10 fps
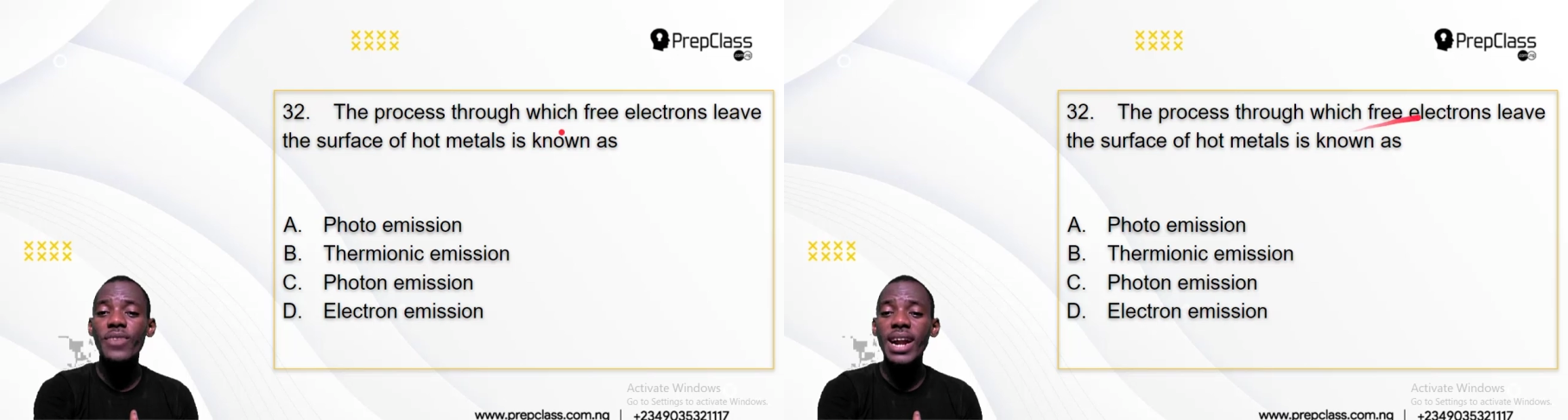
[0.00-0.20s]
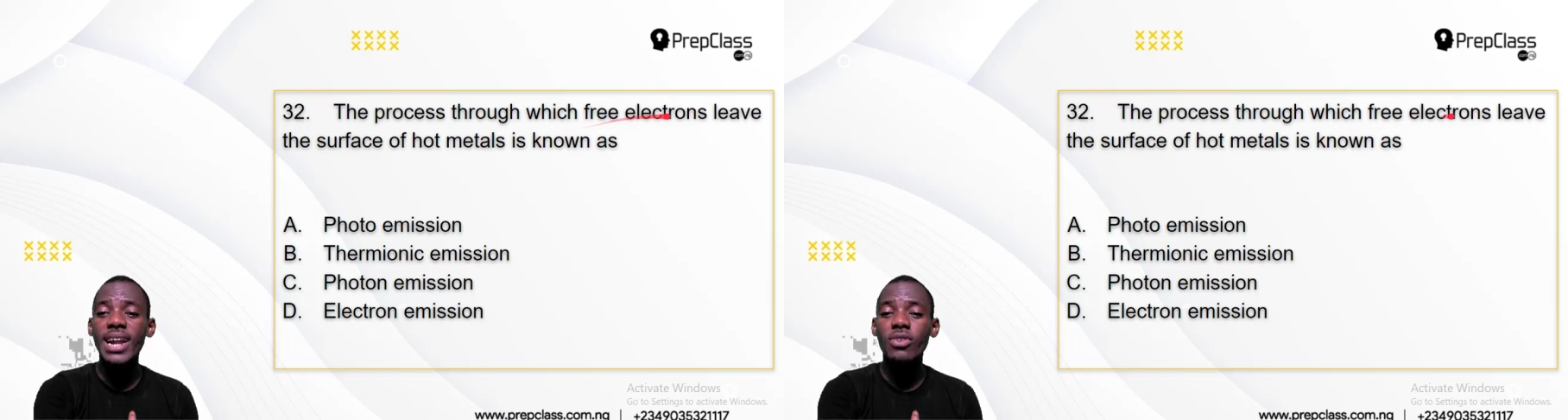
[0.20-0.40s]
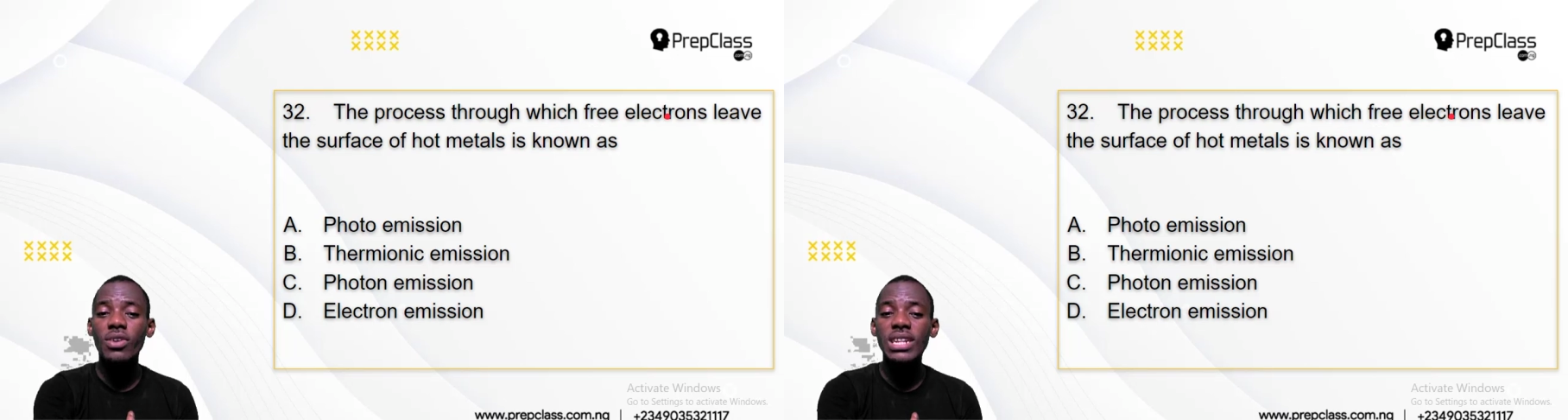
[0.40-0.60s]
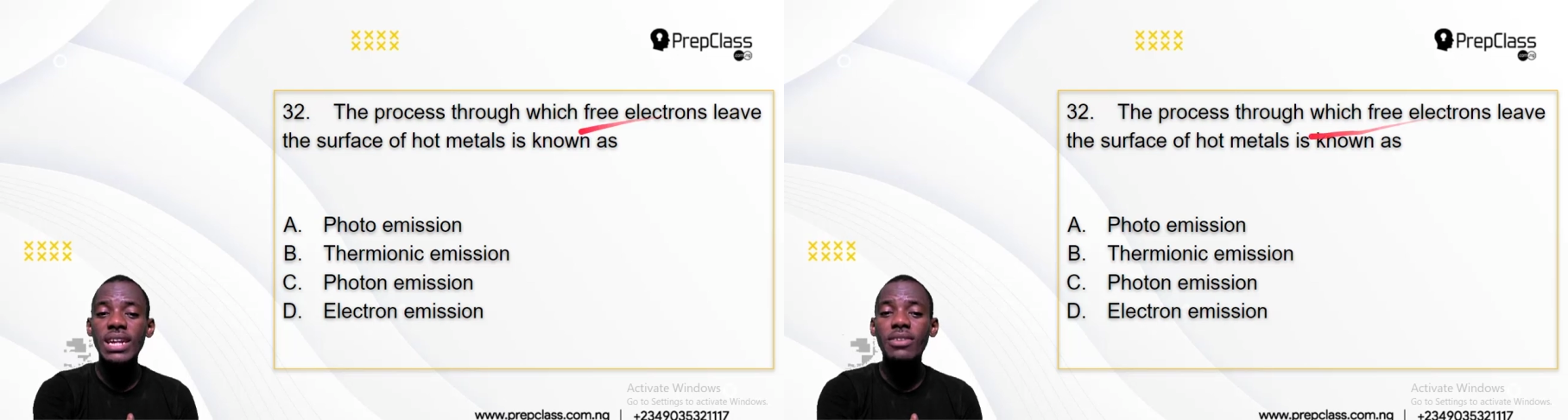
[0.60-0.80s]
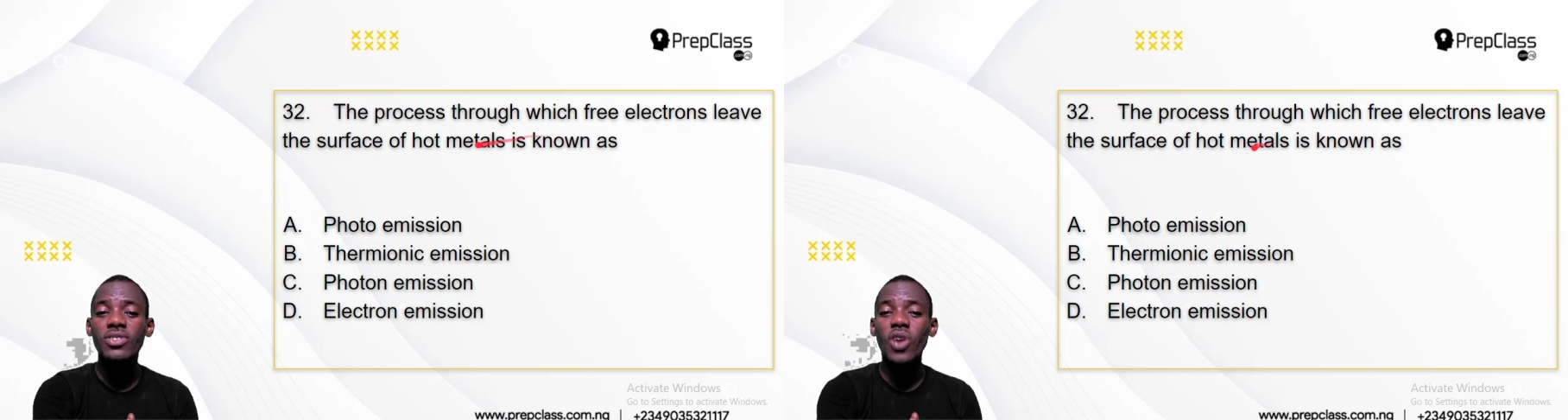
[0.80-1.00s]
free electrons
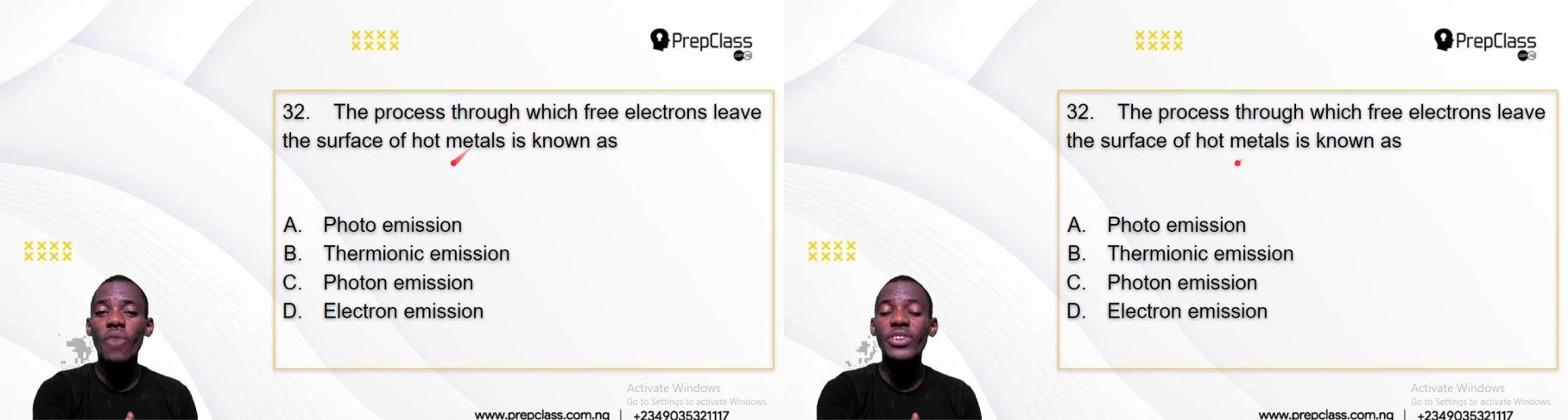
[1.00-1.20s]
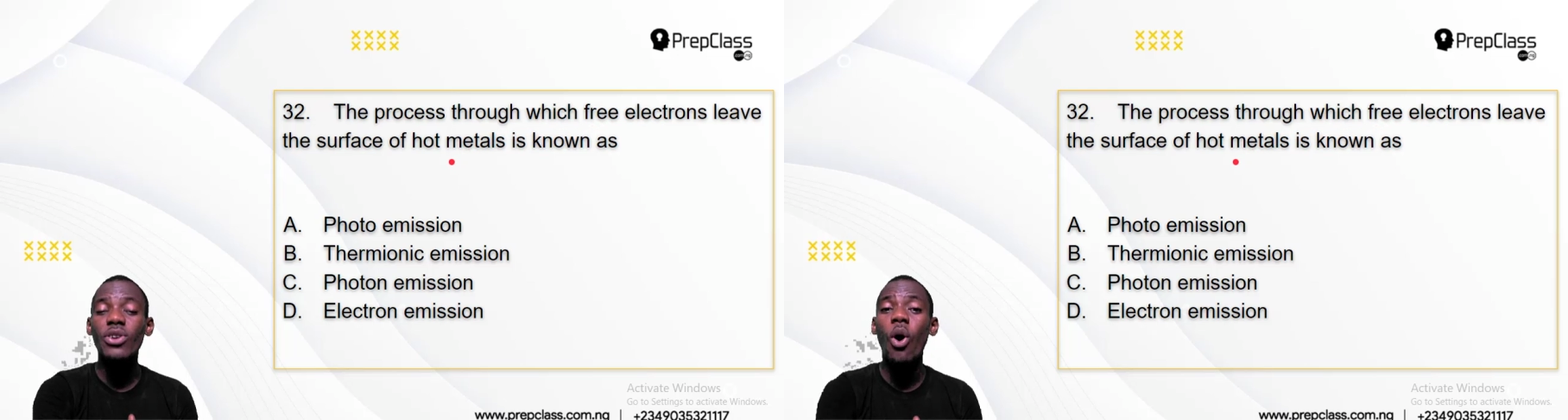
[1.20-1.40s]
leave the surface